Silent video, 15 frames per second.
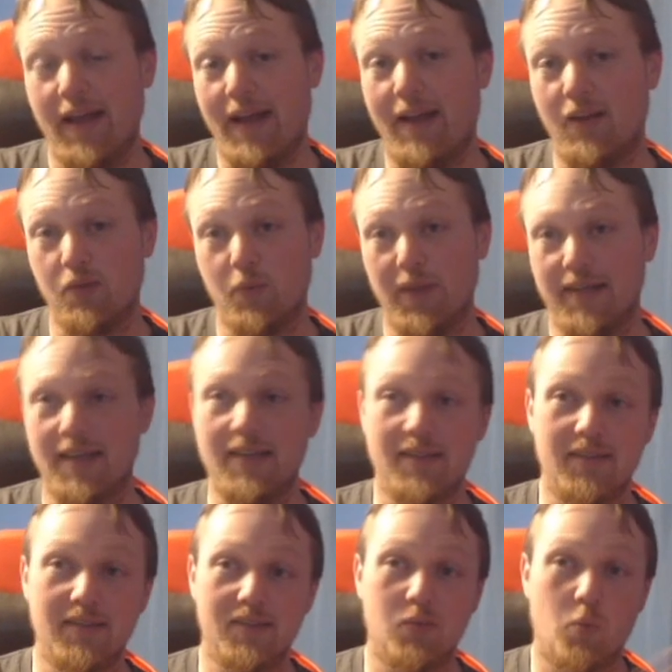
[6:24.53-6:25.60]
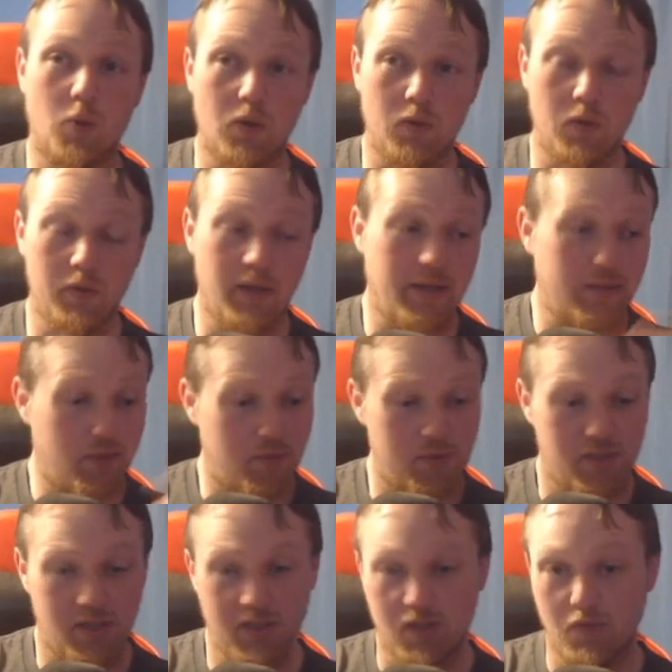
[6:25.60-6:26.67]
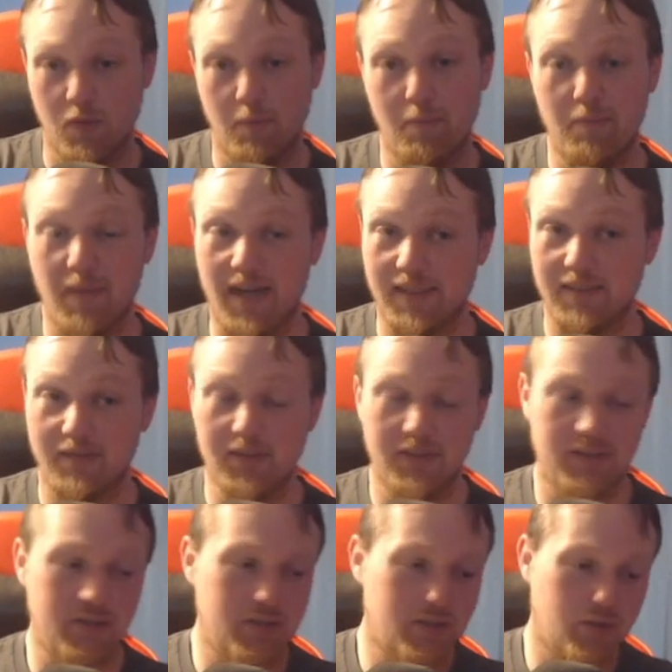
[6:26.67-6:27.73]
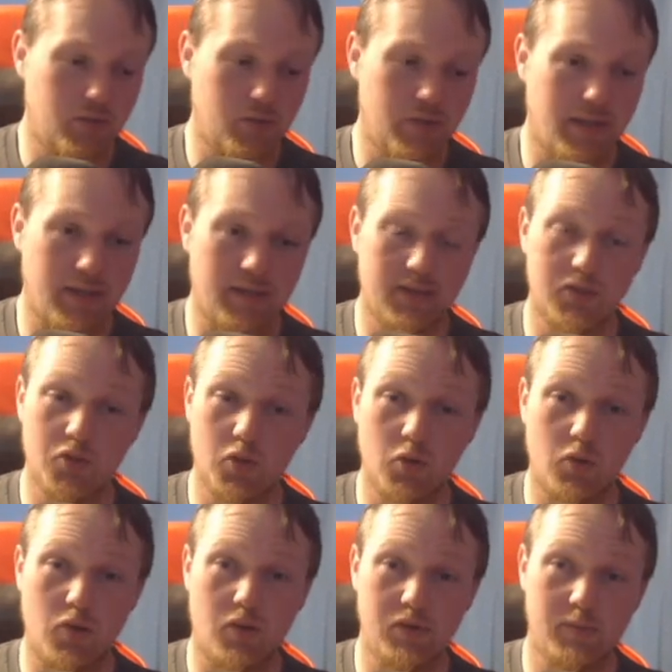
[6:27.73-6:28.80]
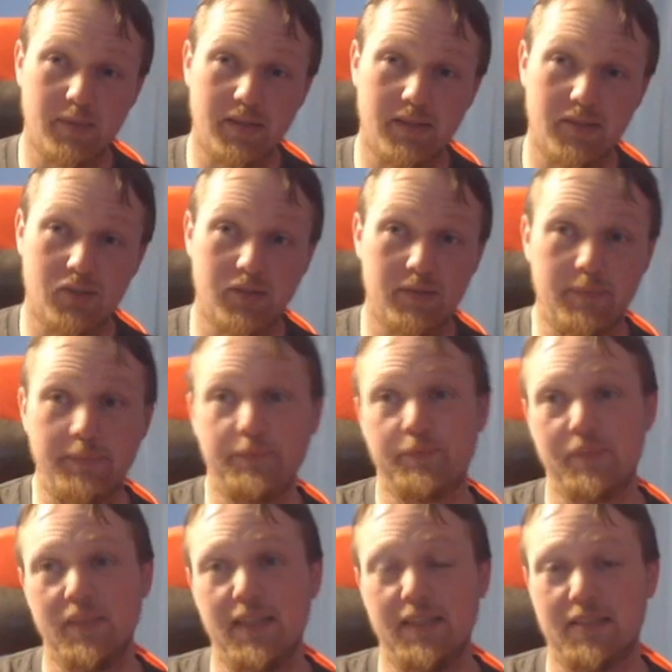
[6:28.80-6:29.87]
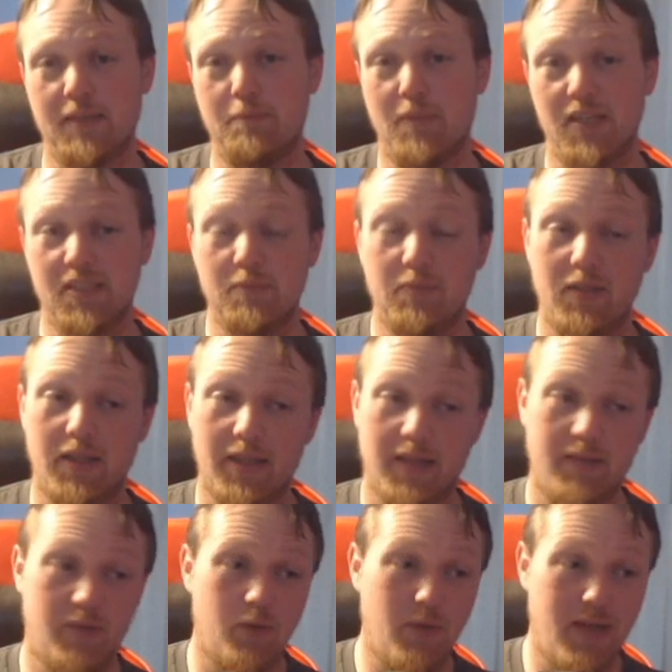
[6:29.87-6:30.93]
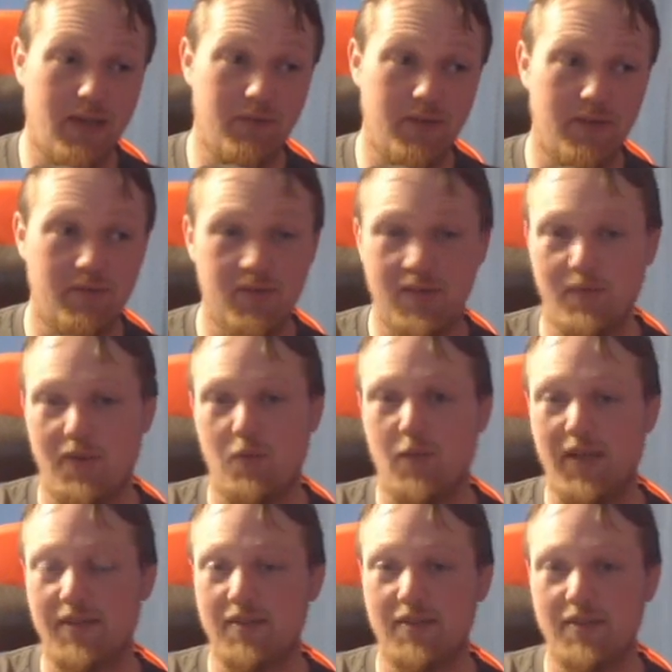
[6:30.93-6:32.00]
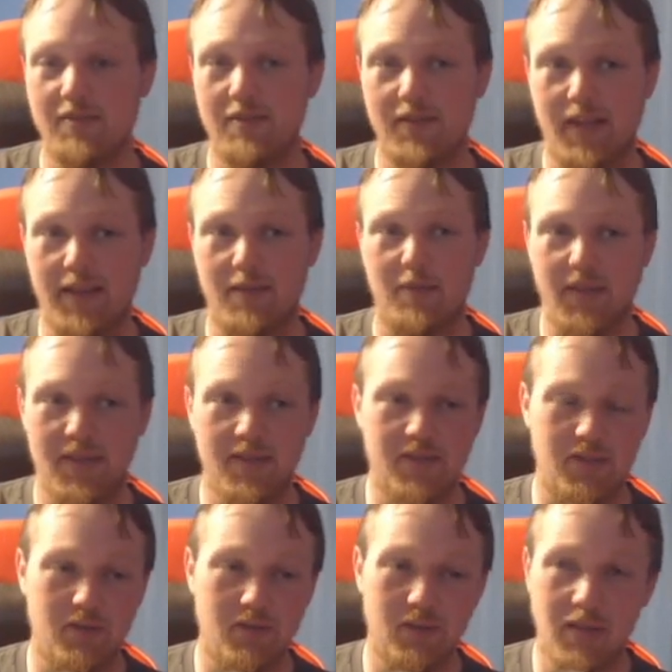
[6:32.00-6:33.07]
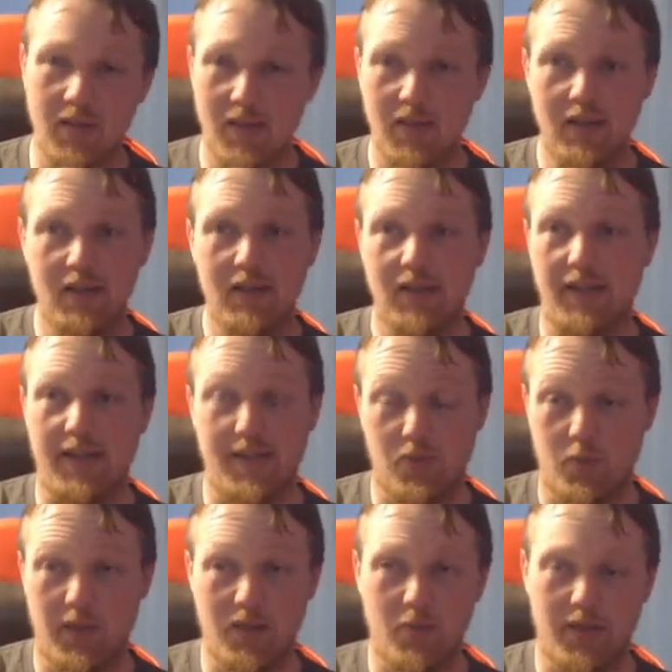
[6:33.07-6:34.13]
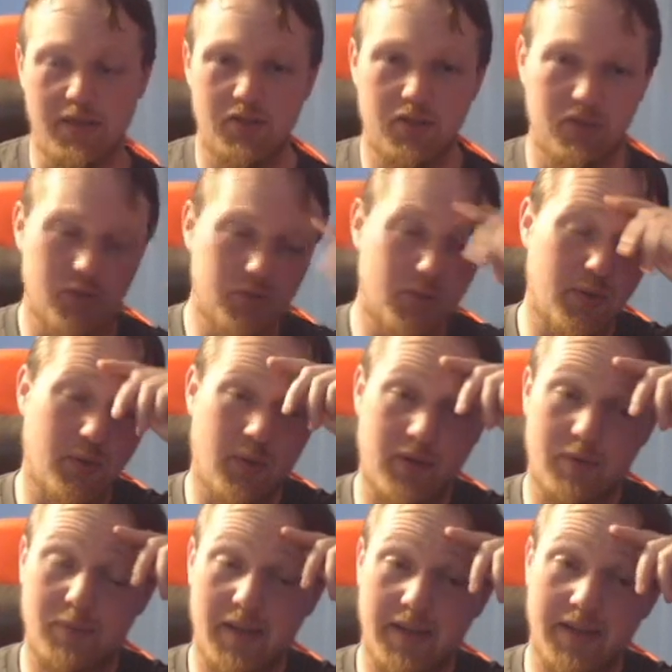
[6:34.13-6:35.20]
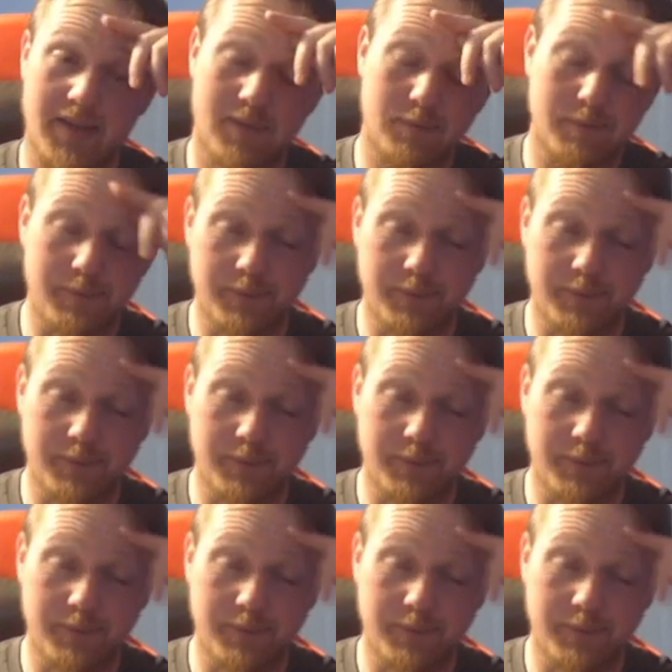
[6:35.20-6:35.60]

Alan Wake into this world, I thought was also magnificent. So yeah, Control Ultimate Edition is a must play if you haven't, if you're someone that waited like me till late 2022, so when I wound up playing it,